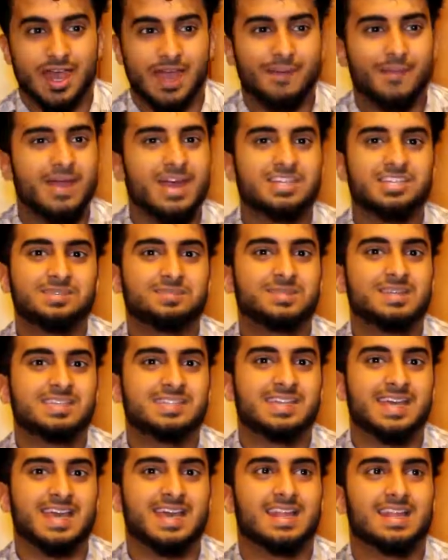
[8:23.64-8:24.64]
Imagine me
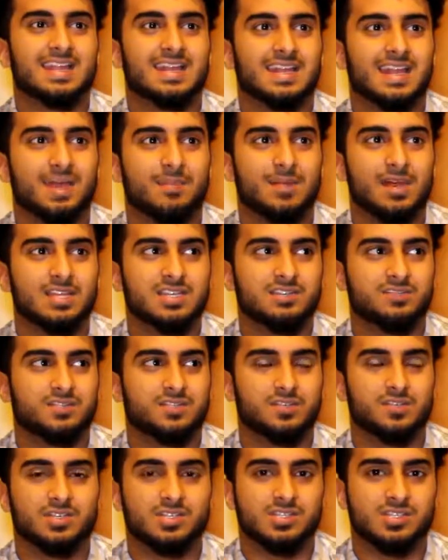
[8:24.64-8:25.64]
saying, like, imagine if
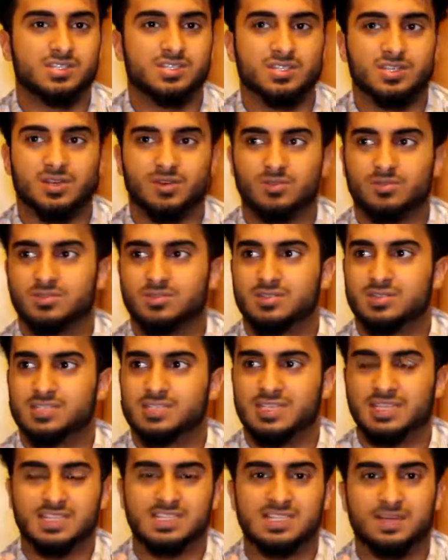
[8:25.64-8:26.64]
you're, you know,
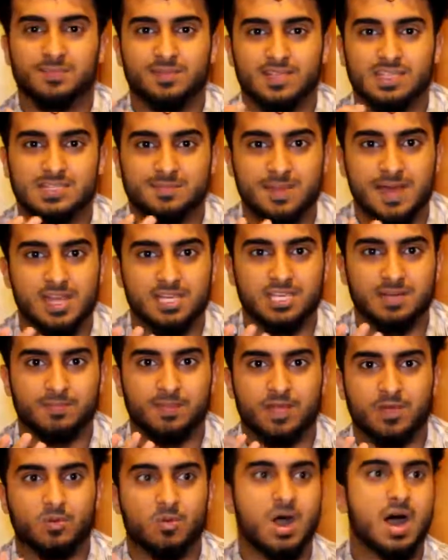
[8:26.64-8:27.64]
seeing something in Spanish, I'm
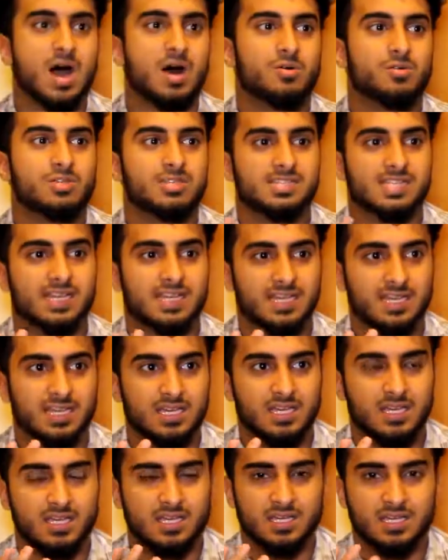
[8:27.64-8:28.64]
like, wow, it's like,
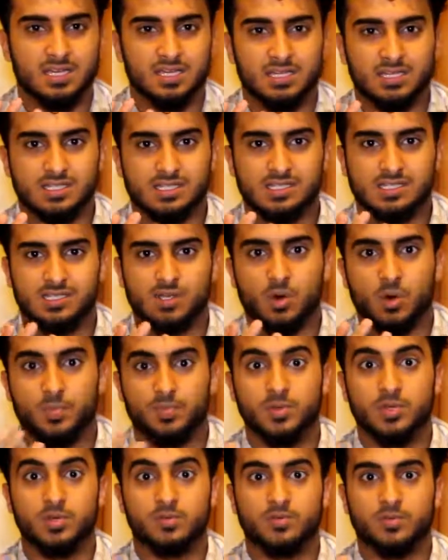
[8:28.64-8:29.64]
it's so
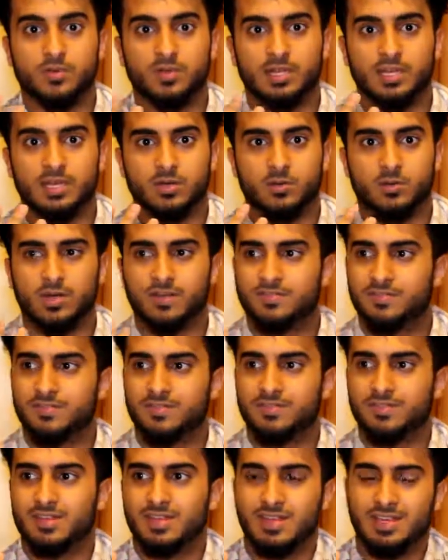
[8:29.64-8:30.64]
beautiful, like, what if
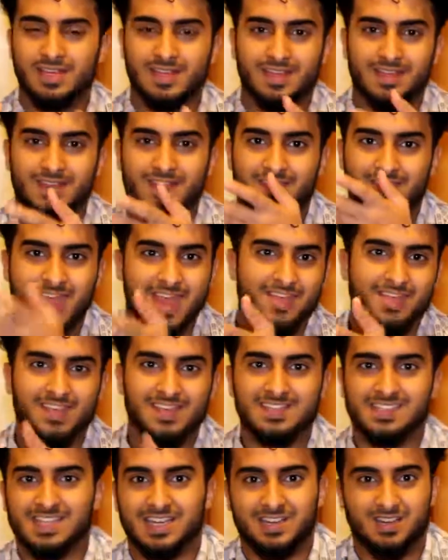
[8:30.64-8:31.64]
that
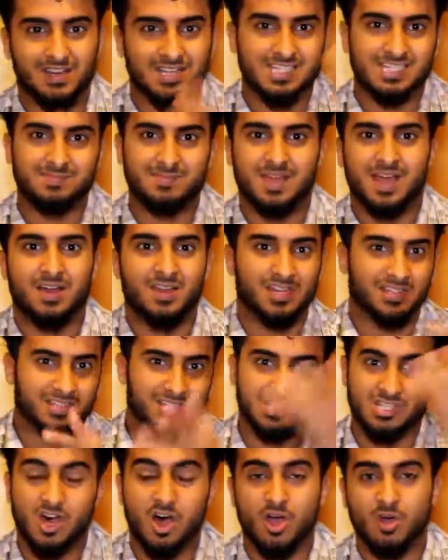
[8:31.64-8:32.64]
thing is, like, cussing me out, like, the
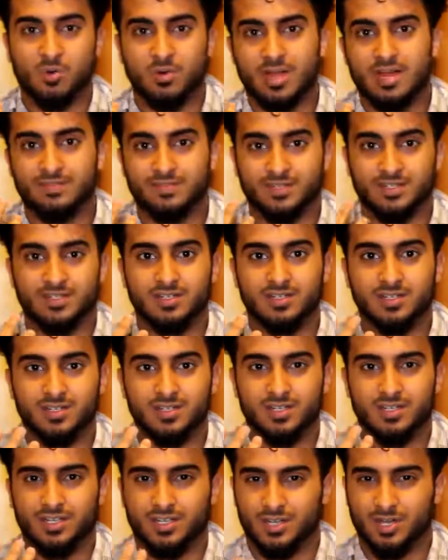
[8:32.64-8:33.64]
song, whatever,
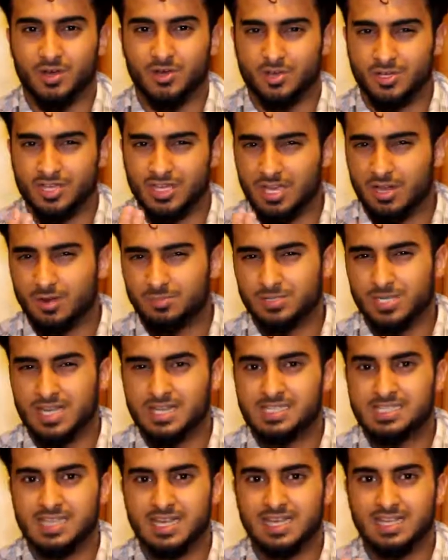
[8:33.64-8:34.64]
you know? You get what I'm
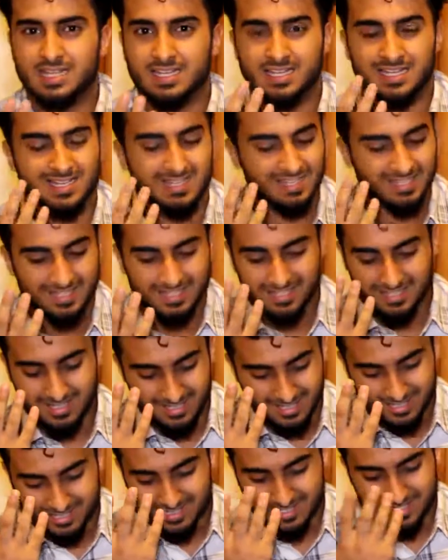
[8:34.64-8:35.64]
trying to say? Like,
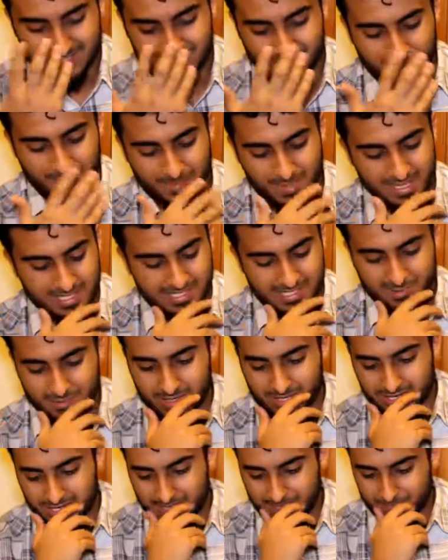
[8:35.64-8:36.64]
it's so amazing,
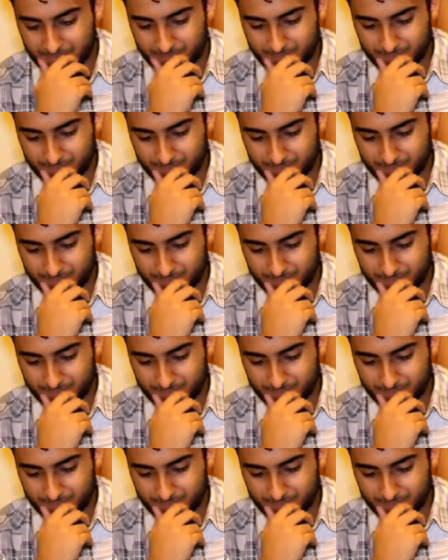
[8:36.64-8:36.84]
wallah.